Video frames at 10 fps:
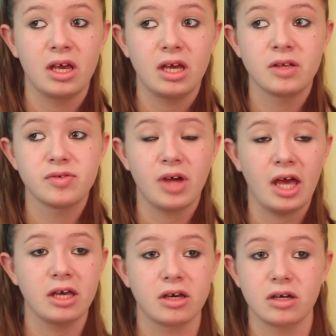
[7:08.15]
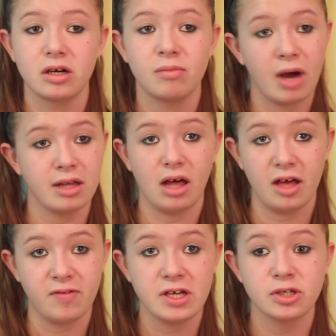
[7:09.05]
It's like my
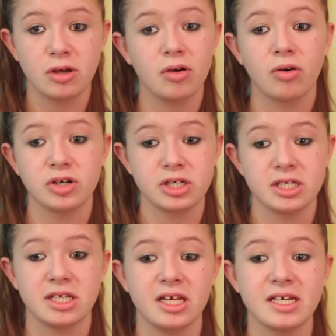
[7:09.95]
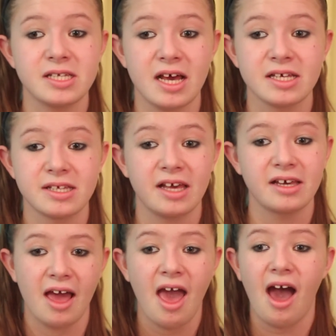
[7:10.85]
life. He's so gorgeous, and he says like,
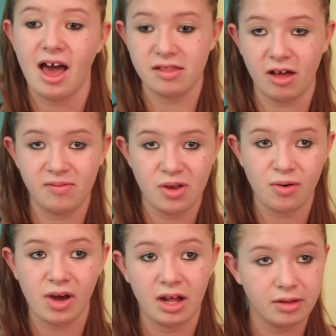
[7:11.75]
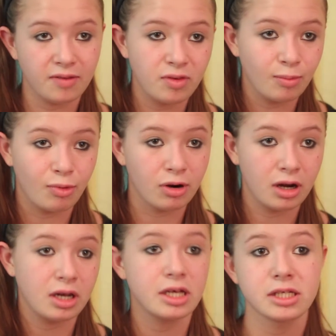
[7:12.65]
I love you and I love you more,
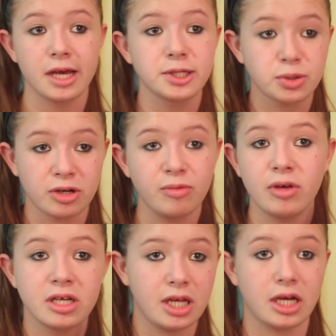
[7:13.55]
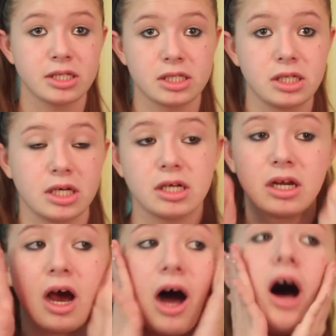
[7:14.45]
and he's like screaming and dancing,
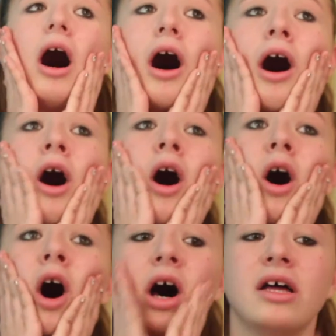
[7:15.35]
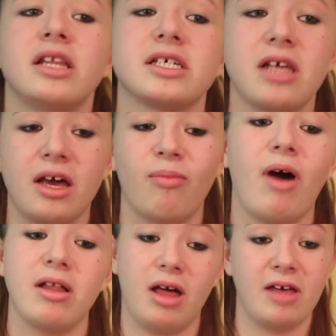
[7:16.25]
and oh, that's like
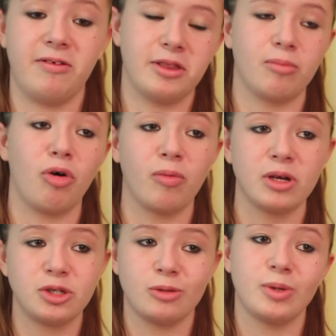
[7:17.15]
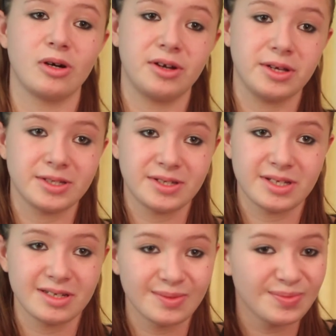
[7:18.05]
my life at the moment, to be honest.